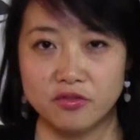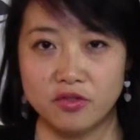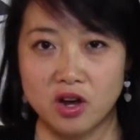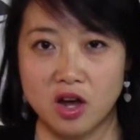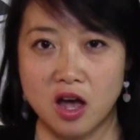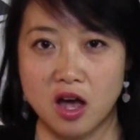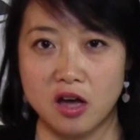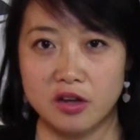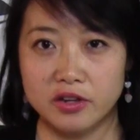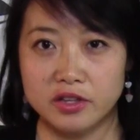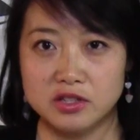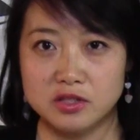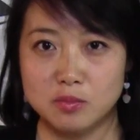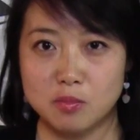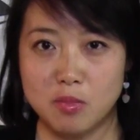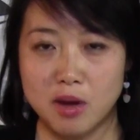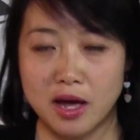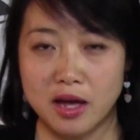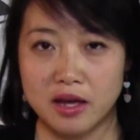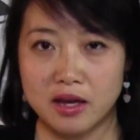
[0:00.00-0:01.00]
of God is
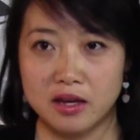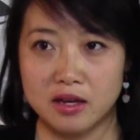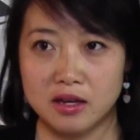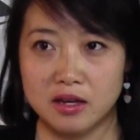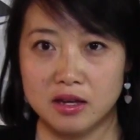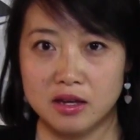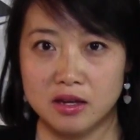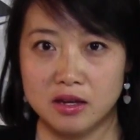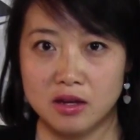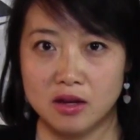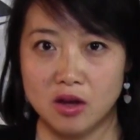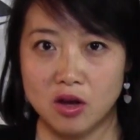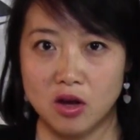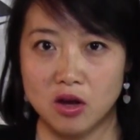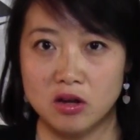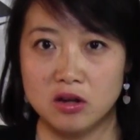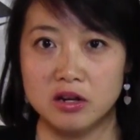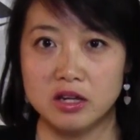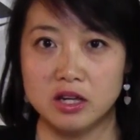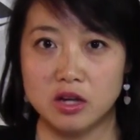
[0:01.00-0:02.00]
my
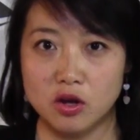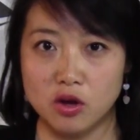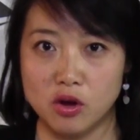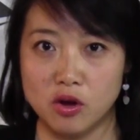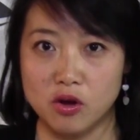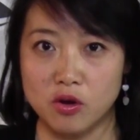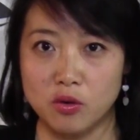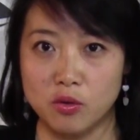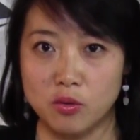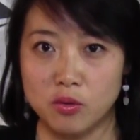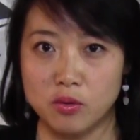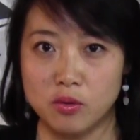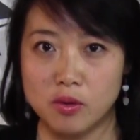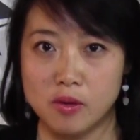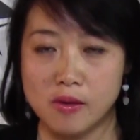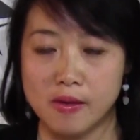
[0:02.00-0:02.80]
only goal.